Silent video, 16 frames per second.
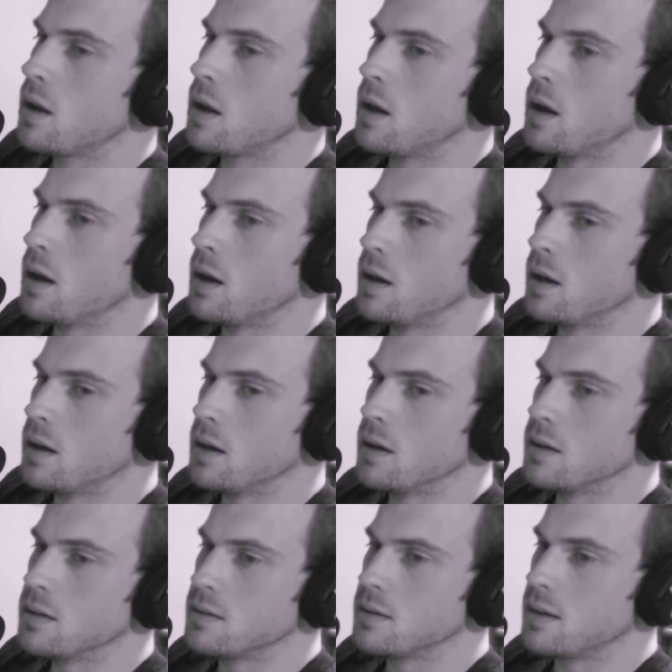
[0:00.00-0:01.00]

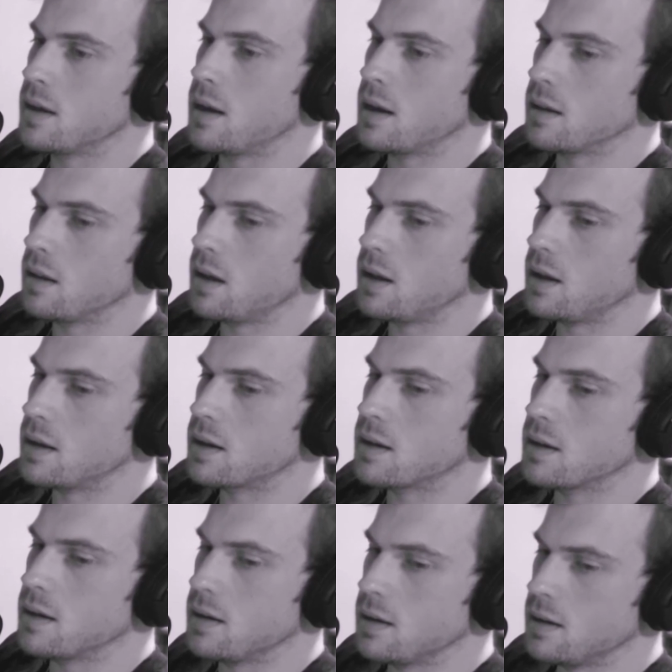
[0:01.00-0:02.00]
And I
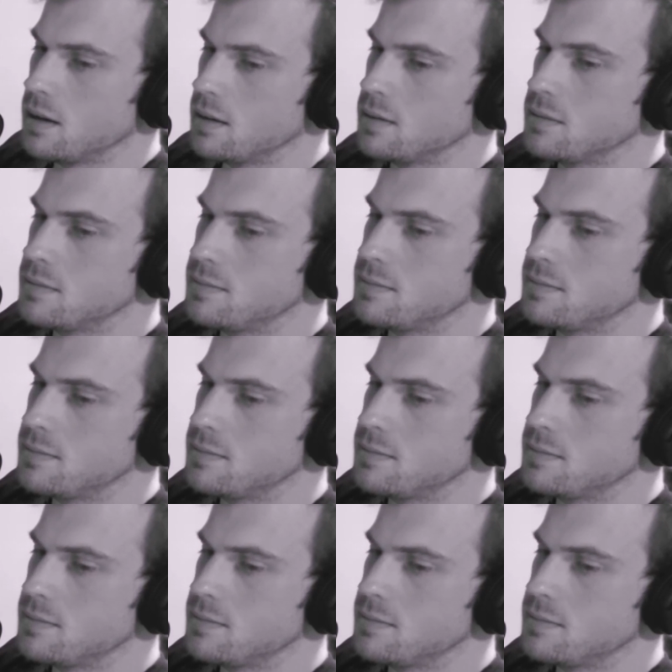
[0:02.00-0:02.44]
like, yeah,